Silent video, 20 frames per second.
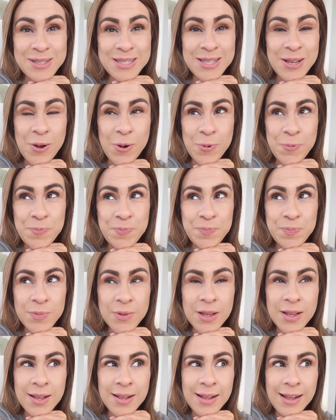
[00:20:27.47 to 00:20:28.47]
So
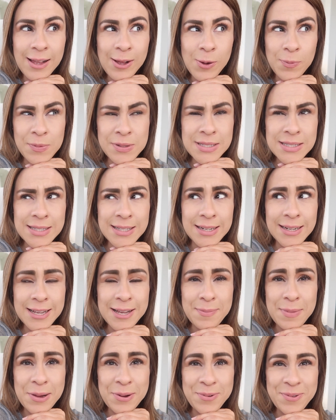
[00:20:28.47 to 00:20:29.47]
I hope this is gonna
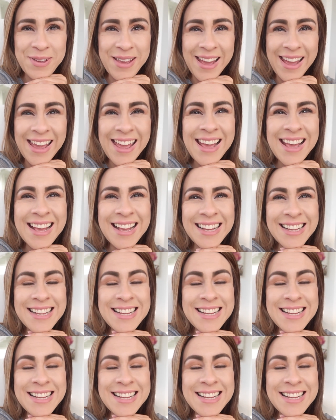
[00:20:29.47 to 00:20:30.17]
come out okay.